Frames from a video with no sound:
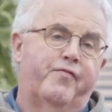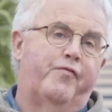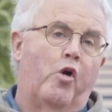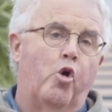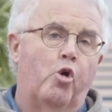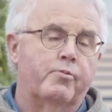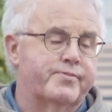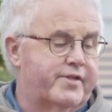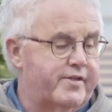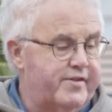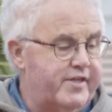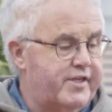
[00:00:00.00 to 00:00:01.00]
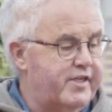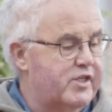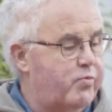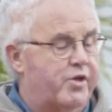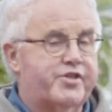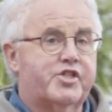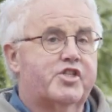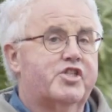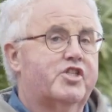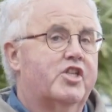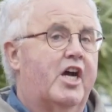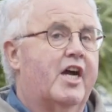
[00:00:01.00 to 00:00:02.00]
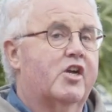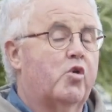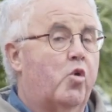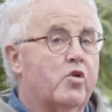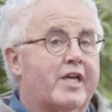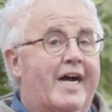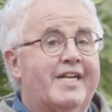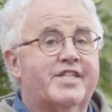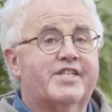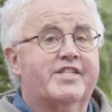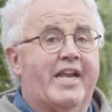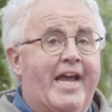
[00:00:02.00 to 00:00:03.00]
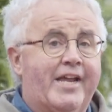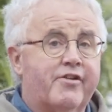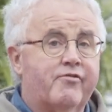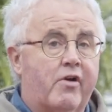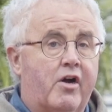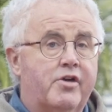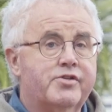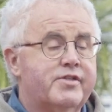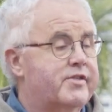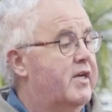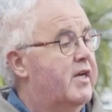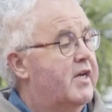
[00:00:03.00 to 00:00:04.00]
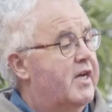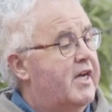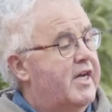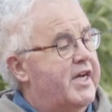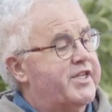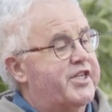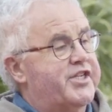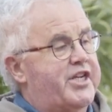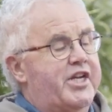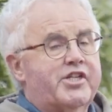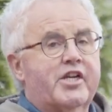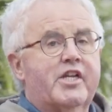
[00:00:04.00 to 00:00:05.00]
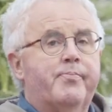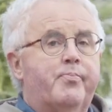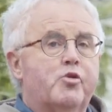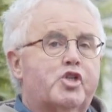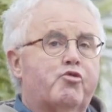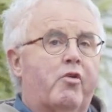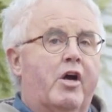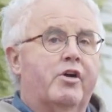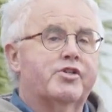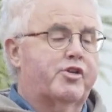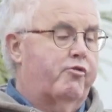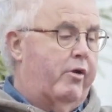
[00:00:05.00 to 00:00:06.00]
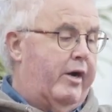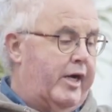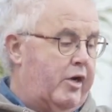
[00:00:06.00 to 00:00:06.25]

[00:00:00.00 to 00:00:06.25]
forms. This is what's called a standard rose. It's essentially a bush rose growing